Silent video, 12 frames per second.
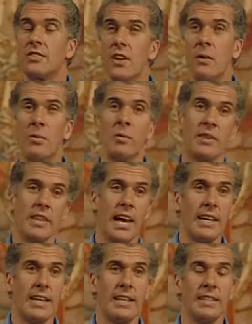trouble with
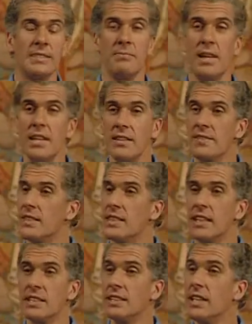that is many of the
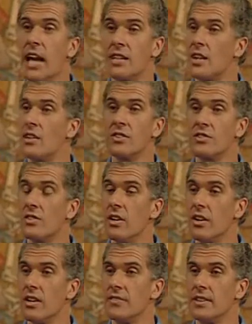things he had no
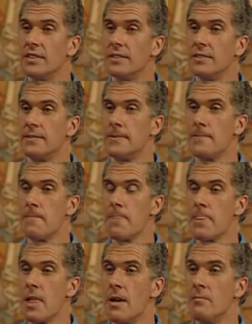control over.
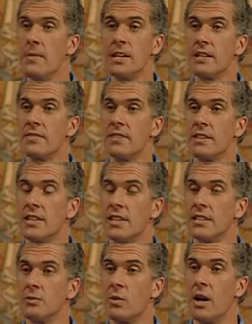Many of the
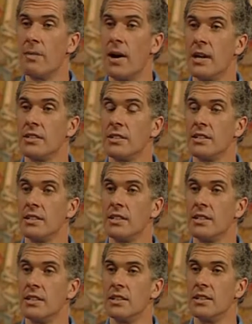things were about
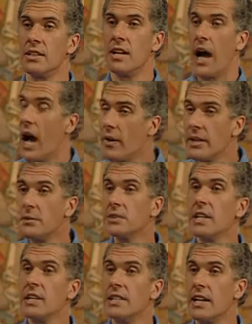how he was
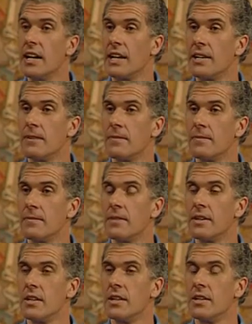going to die,
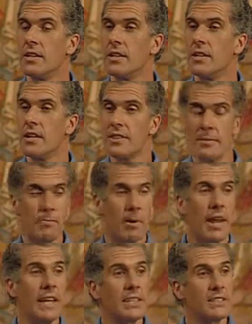the
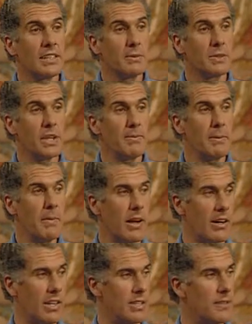place that he was going to be
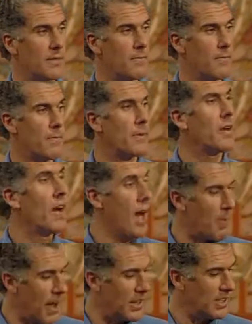buried,
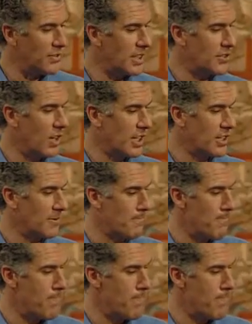about his resurrection.